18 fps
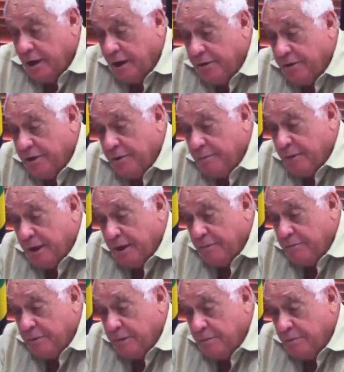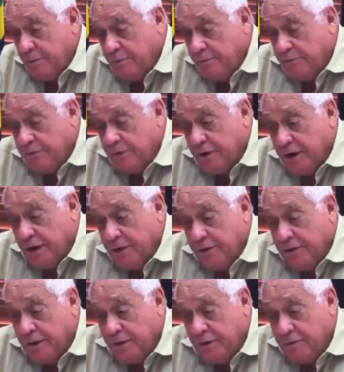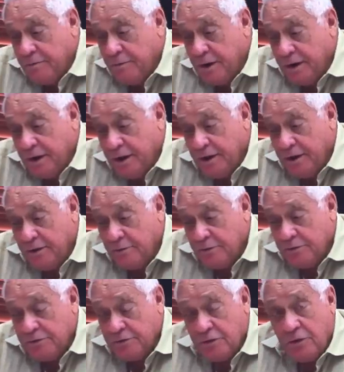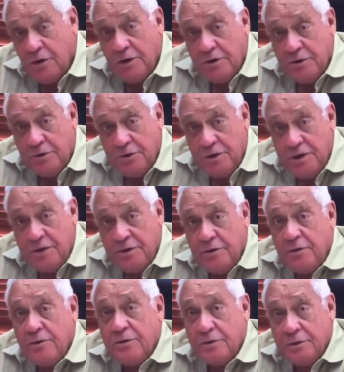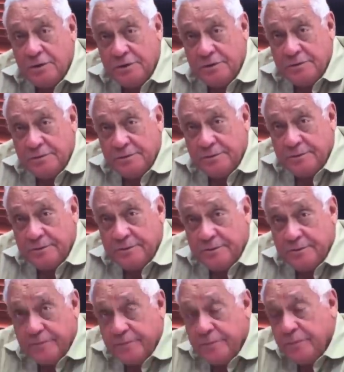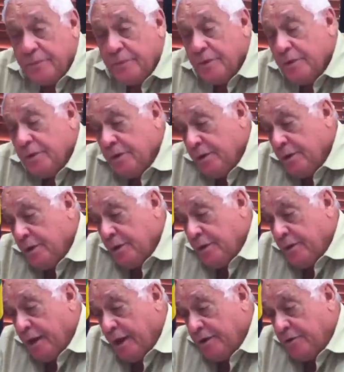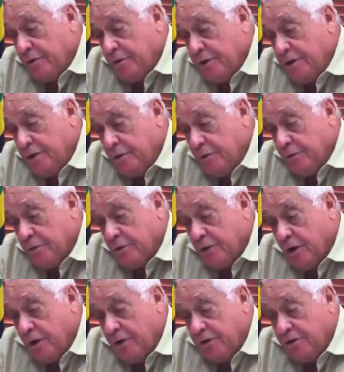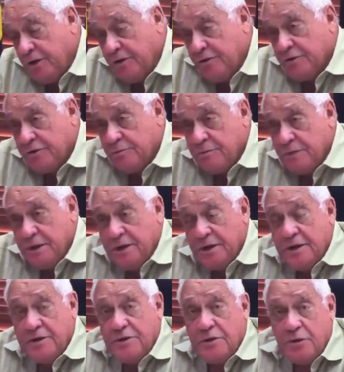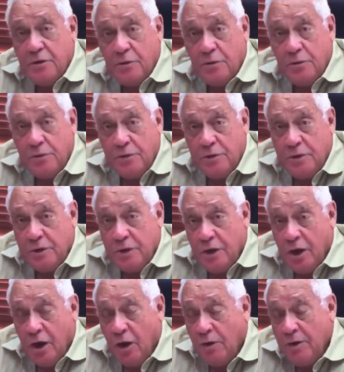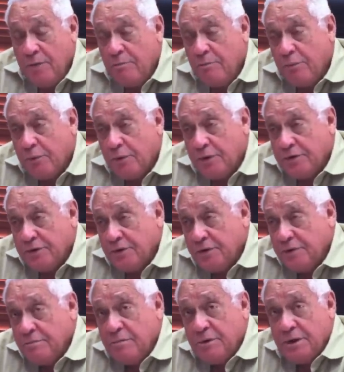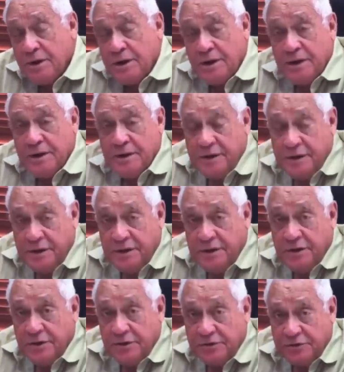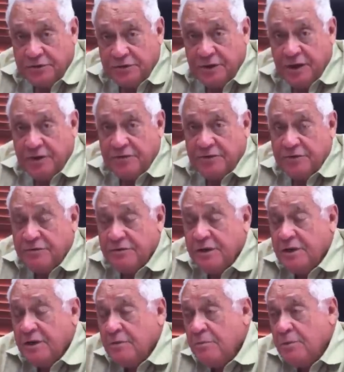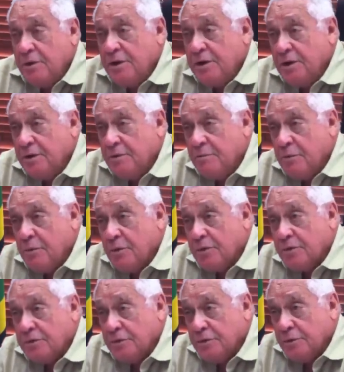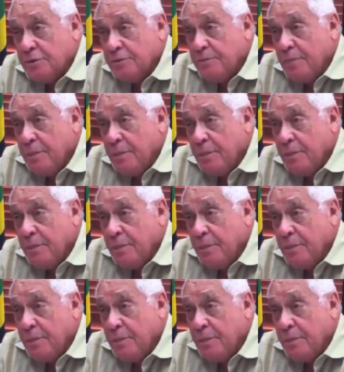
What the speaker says: I think many people forget that the banana was called green gold. That green gold context made it known how important the banana industry, that's available in a book too,